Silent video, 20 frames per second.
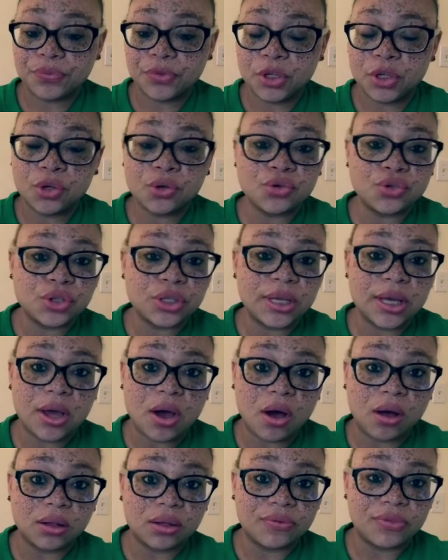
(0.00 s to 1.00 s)
usually
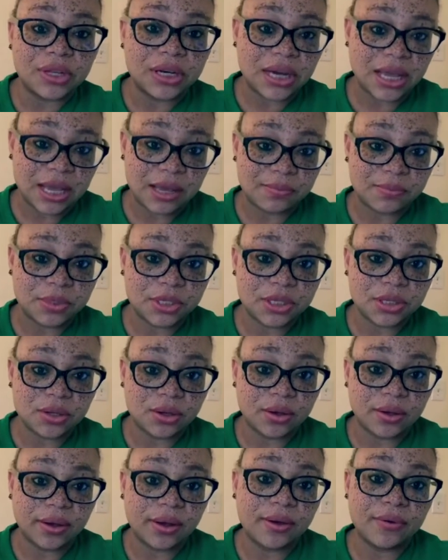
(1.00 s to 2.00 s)
all of the names
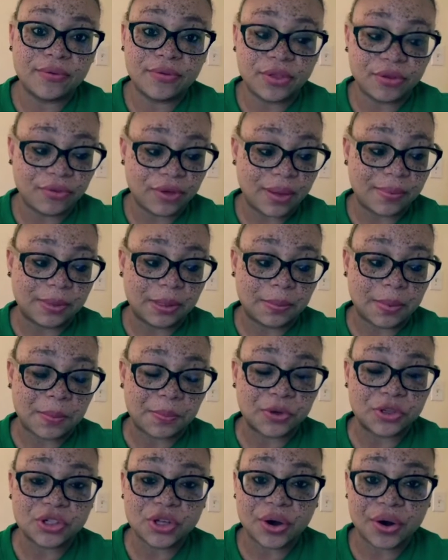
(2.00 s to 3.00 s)
of the family
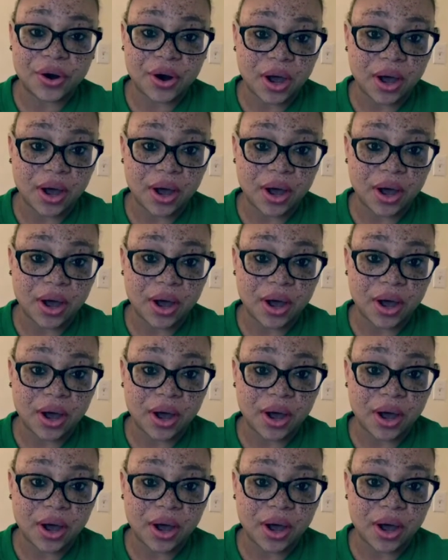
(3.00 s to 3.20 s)
members are